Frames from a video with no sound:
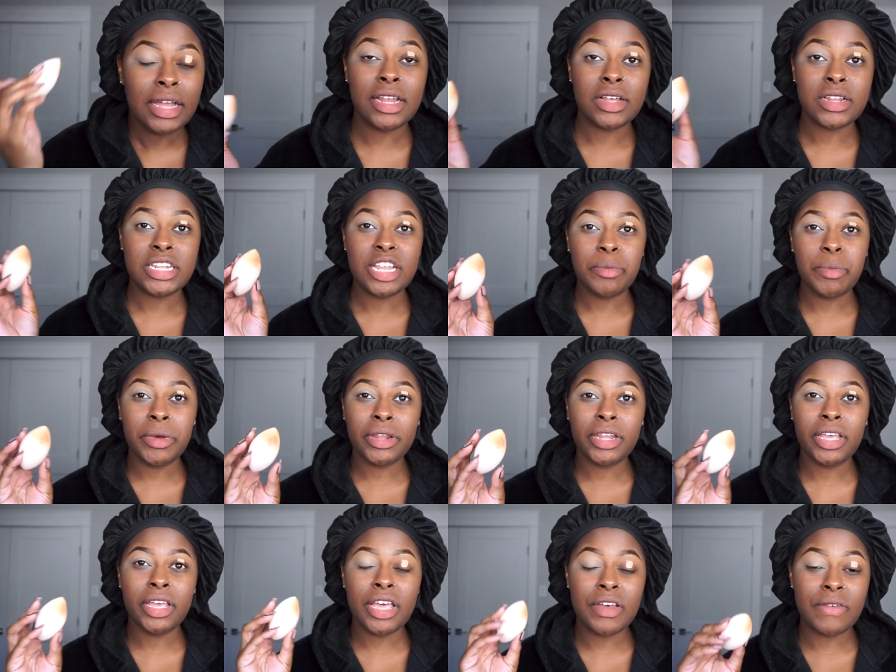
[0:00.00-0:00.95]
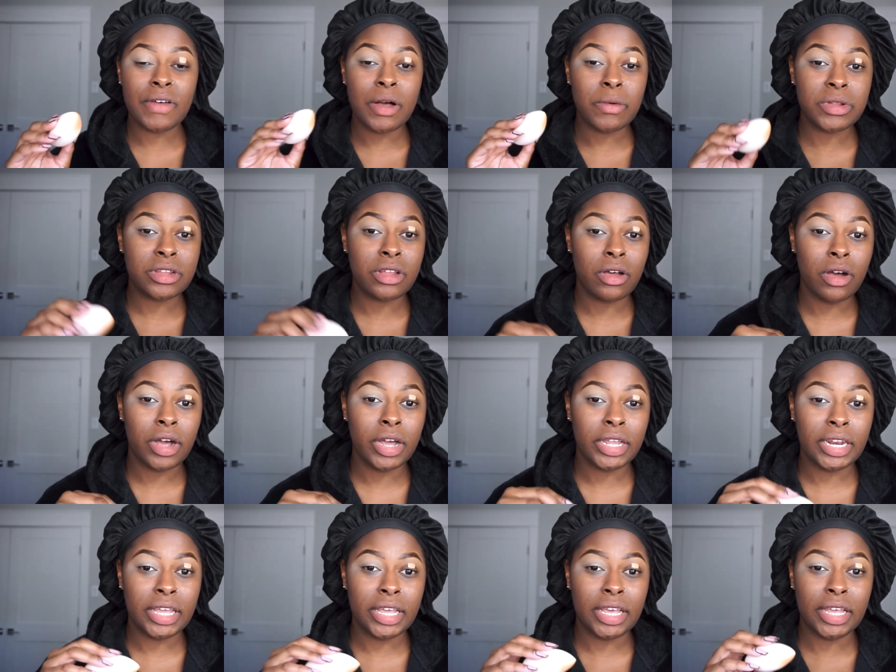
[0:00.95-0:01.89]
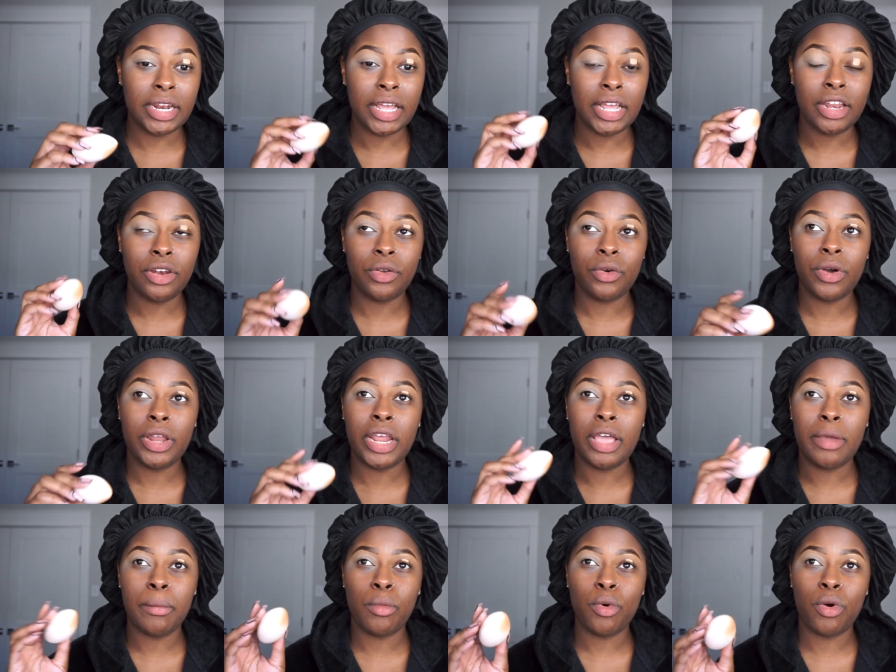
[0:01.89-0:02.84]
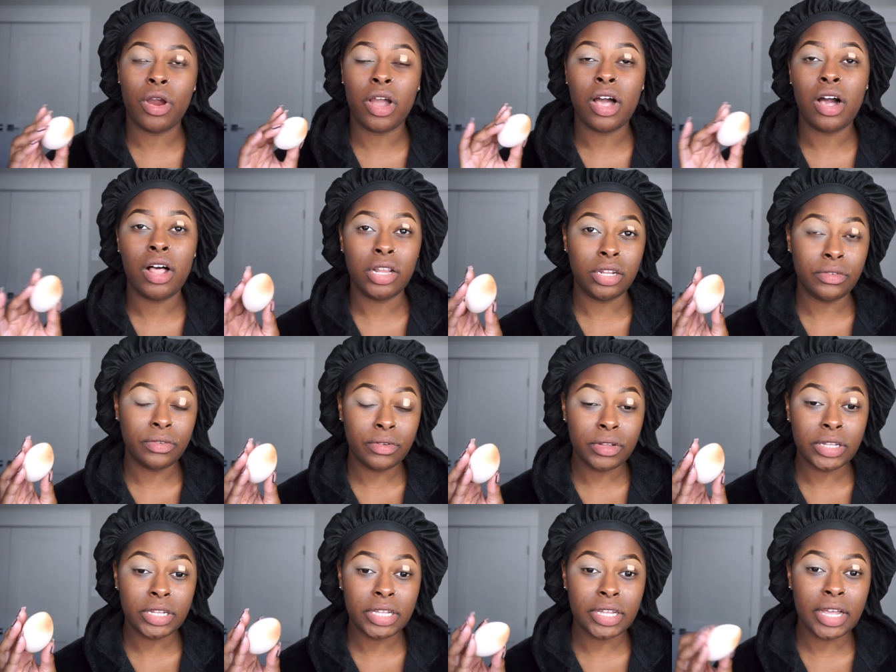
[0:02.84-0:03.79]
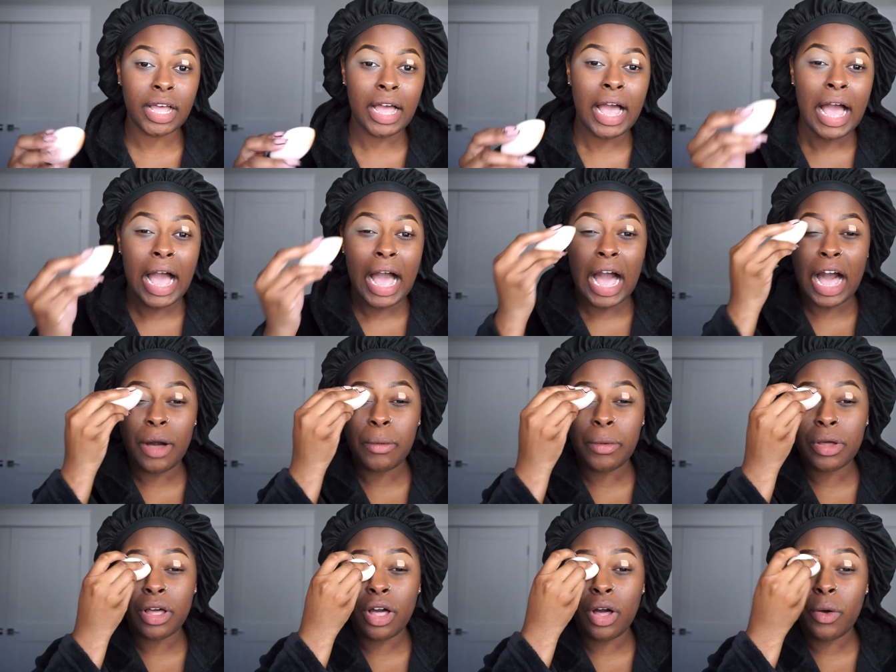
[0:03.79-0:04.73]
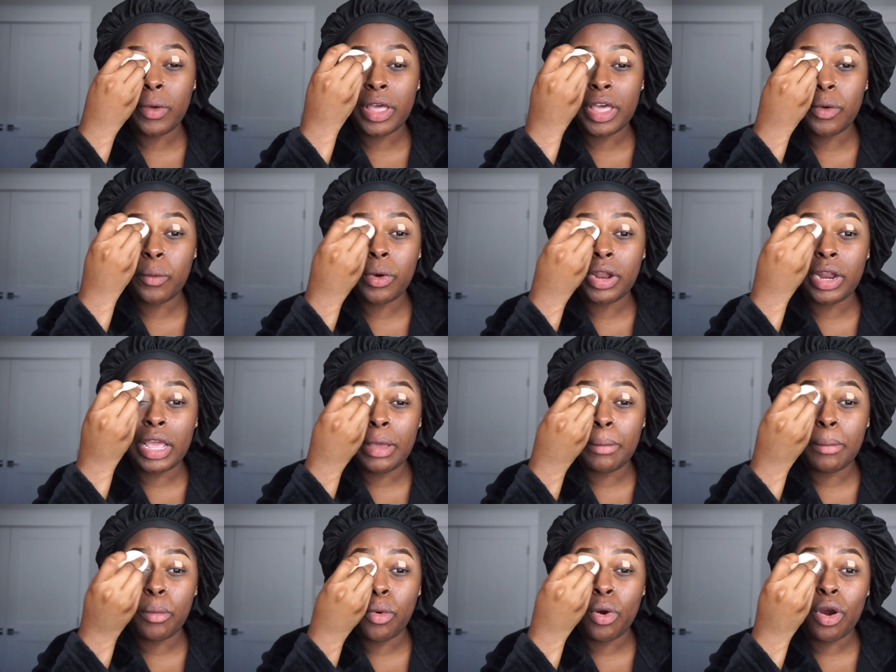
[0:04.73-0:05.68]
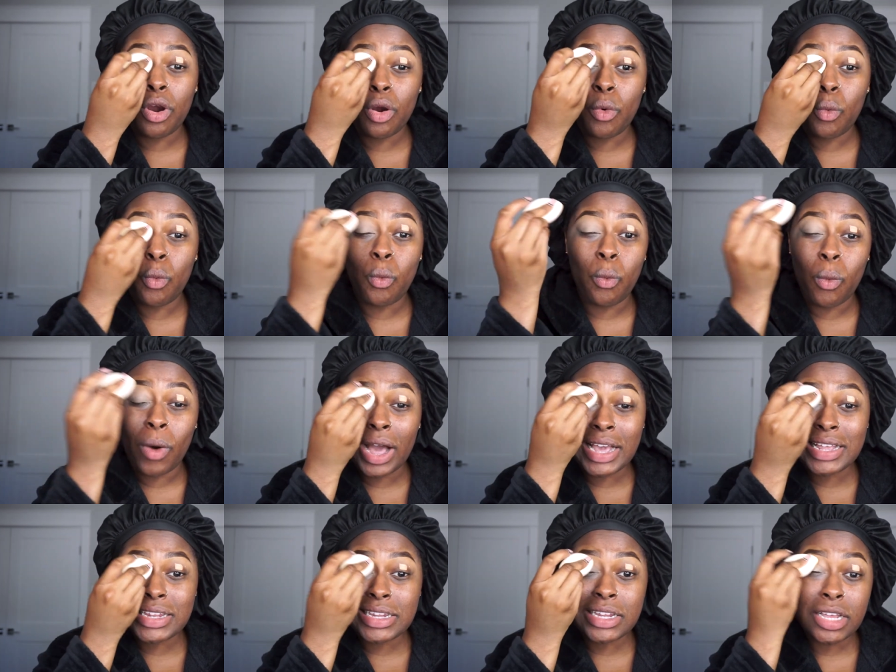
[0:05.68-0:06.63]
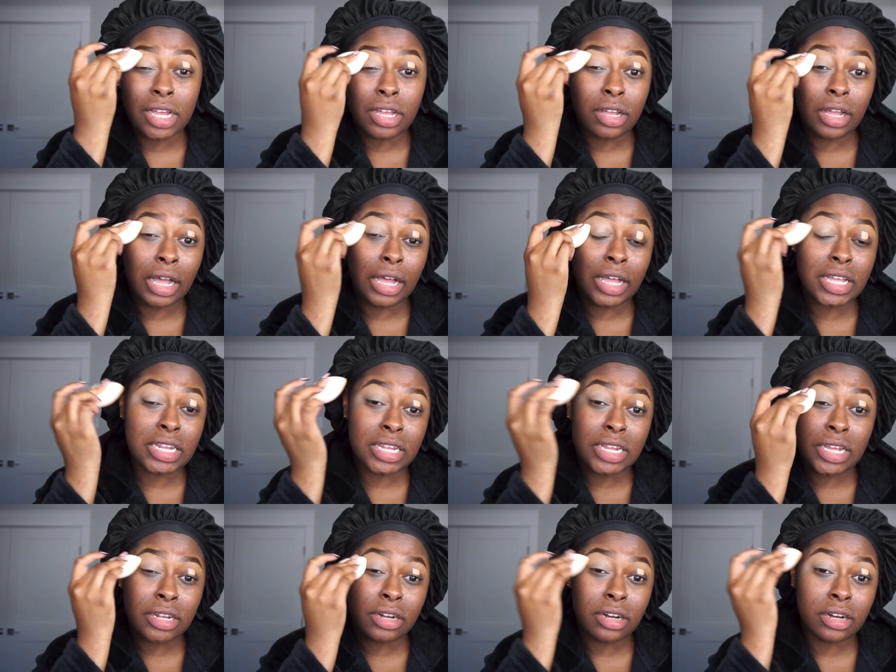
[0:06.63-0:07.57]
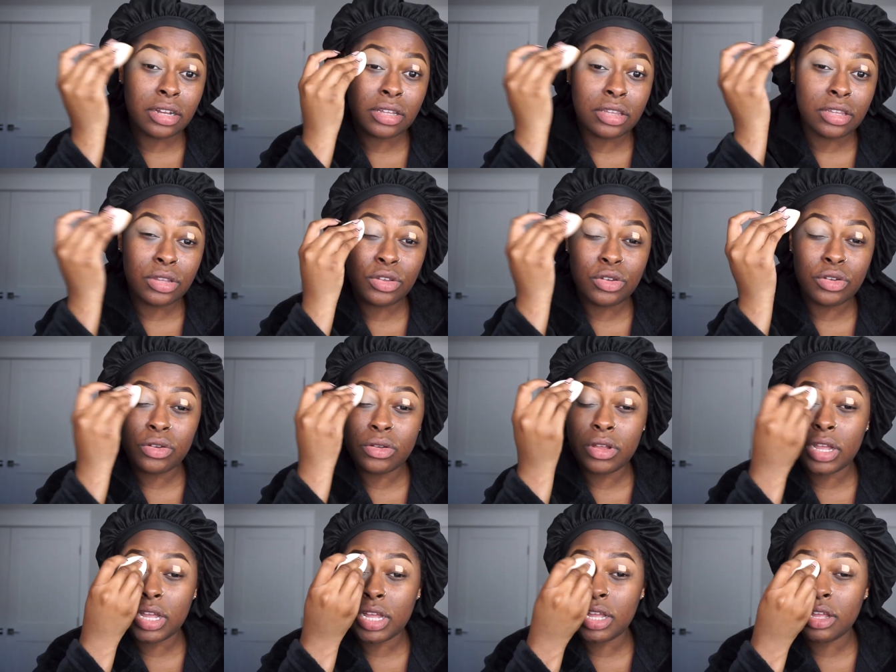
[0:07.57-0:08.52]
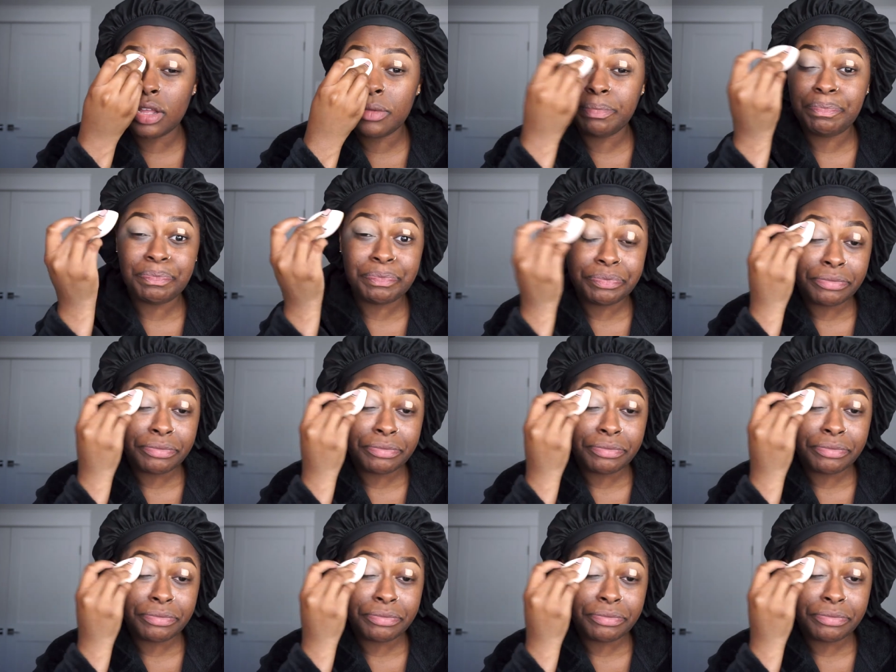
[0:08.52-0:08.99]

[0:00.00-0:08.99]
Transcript: Now typically if I was going in and doing a more colorful look, I would go in with a more white concealer to um,